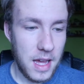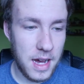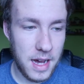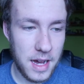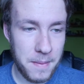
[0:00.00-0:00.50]

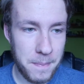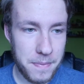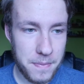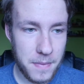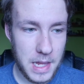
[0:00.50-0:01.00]
Um,
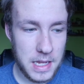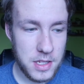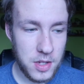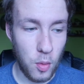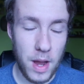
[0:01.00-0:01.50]

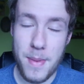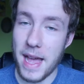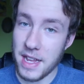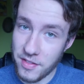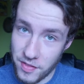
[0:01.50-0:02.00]
so way
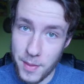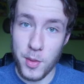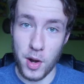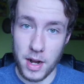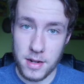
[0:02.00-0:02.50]
back in
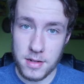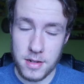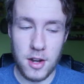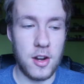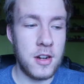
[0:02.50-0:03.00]
February,
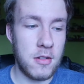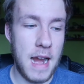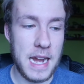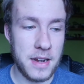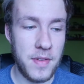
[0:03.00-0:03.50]
Her
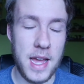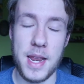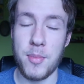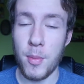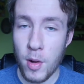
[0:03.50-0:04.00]
Interactive had
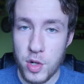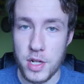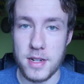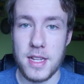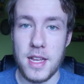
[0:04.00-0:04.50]
a
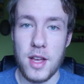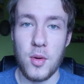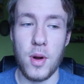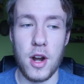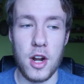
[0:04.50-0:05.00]
promotion
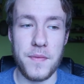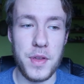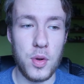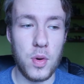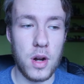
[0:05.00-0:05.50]
where if
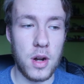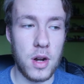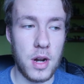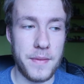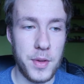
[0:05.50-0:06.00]
you
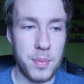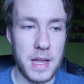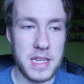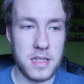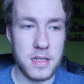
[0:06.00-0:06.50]
were, if you
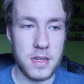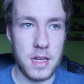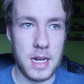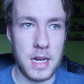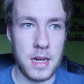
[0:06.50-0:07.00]
placed
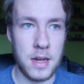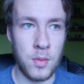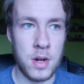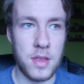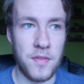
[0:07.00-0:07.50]
uh,
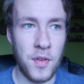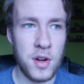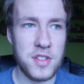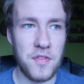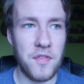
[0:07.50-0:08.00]
one of the
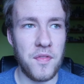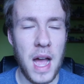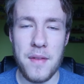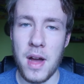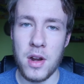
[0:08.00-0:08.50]
first
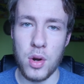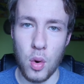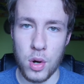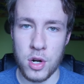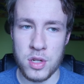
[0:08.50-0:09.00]
five hundred
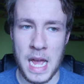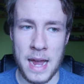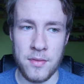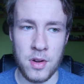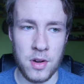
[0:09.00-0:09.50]
orders
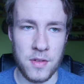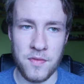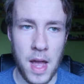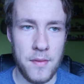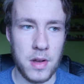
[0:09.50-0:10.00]
after
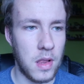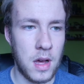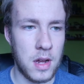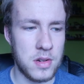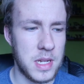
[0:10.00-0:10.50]
five
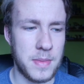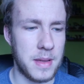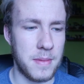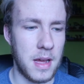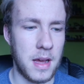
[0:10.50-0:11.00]
o'clock or
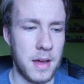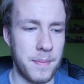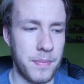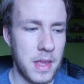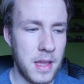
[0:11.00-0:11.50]
something
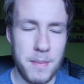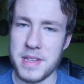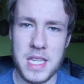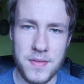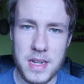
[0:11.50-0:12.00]
um,
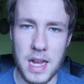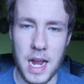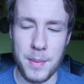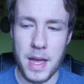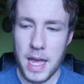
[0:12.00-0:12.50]
Pacific
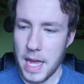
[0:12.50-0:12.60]
time,